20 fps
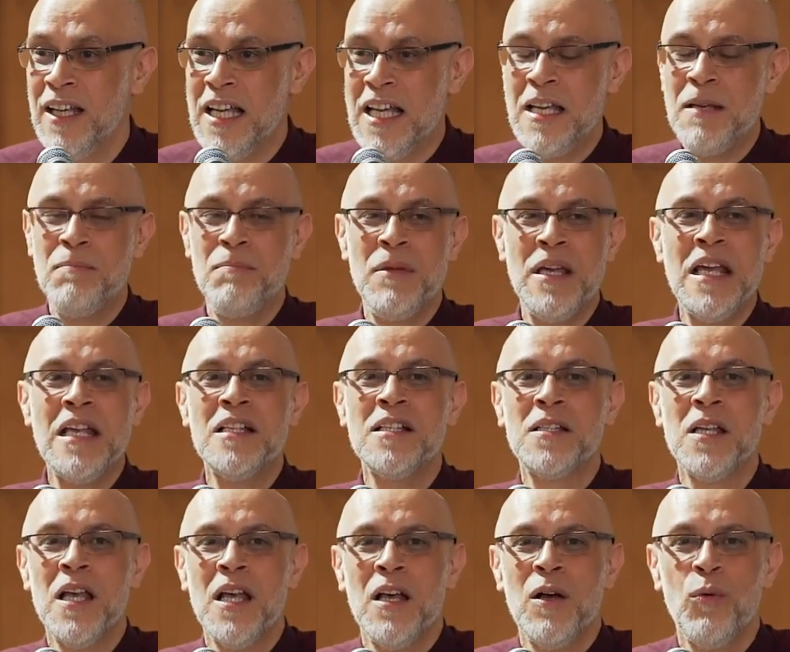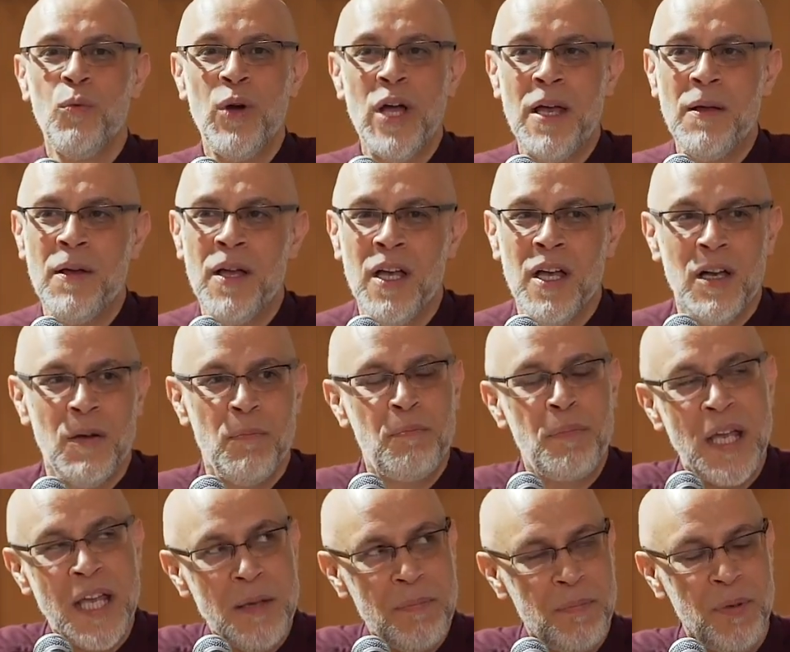It means where
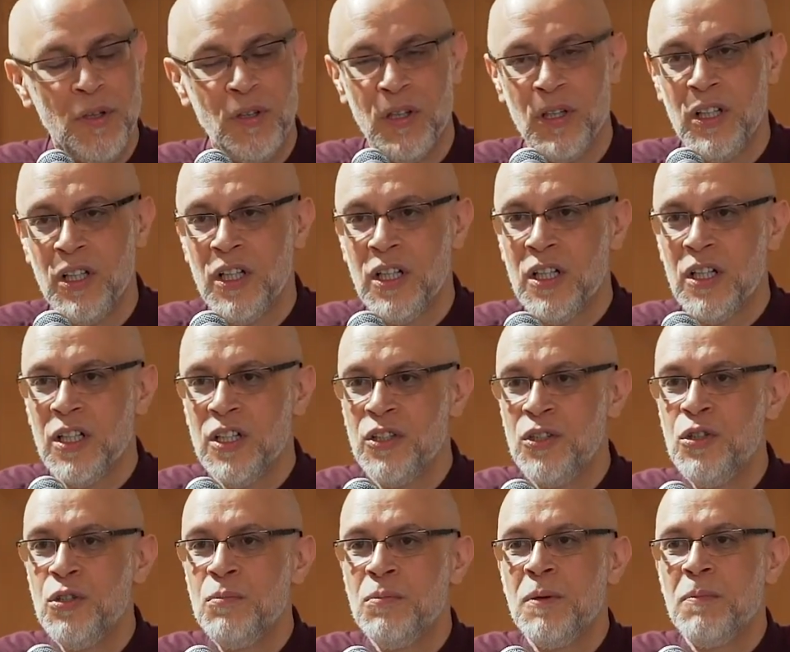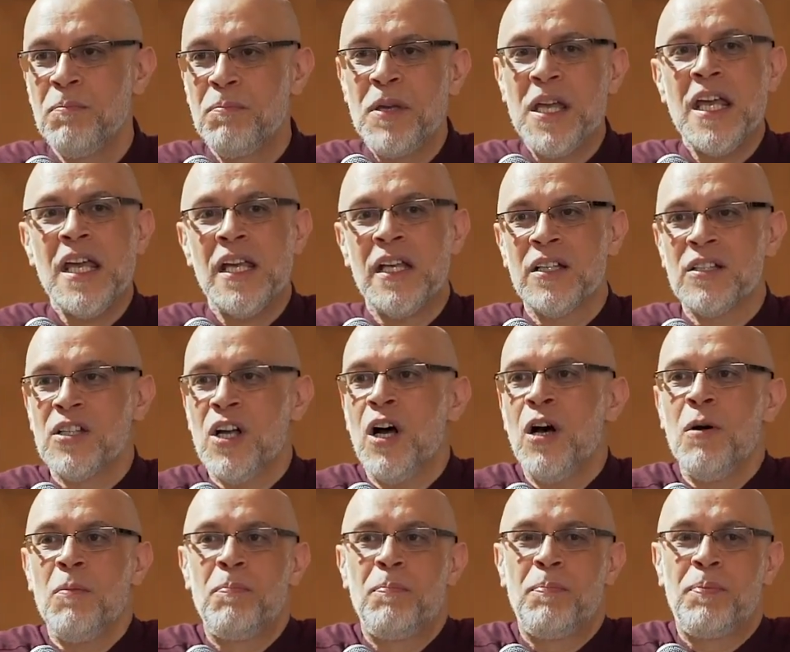people, human beings,
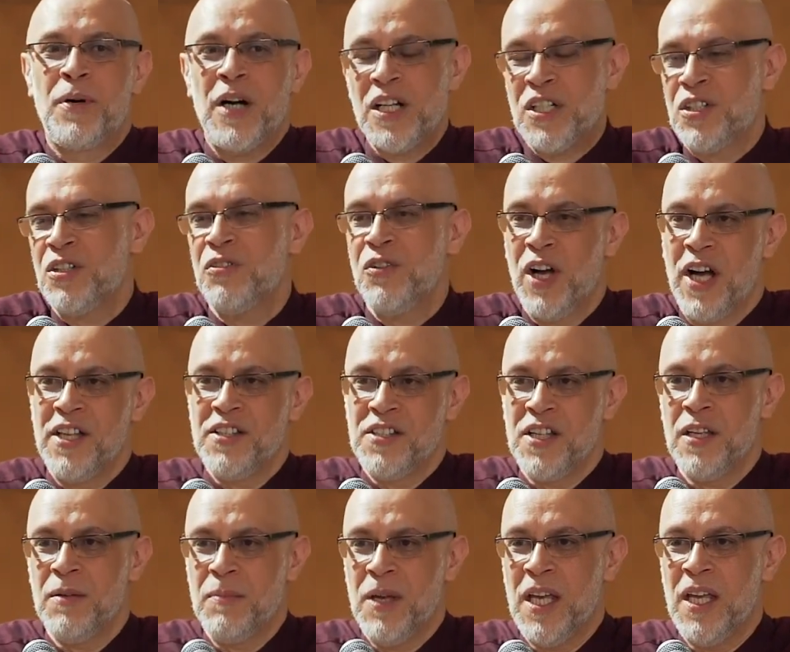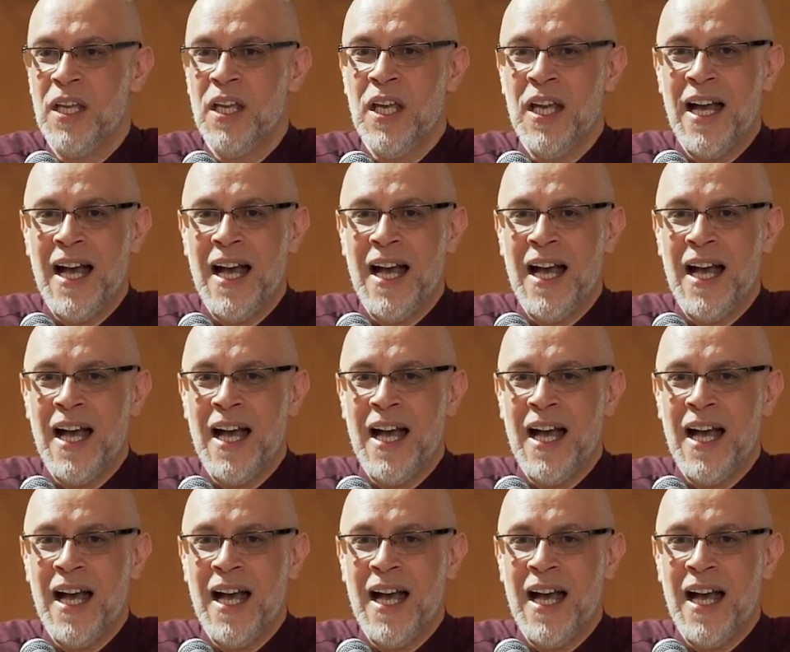are pressurizing me.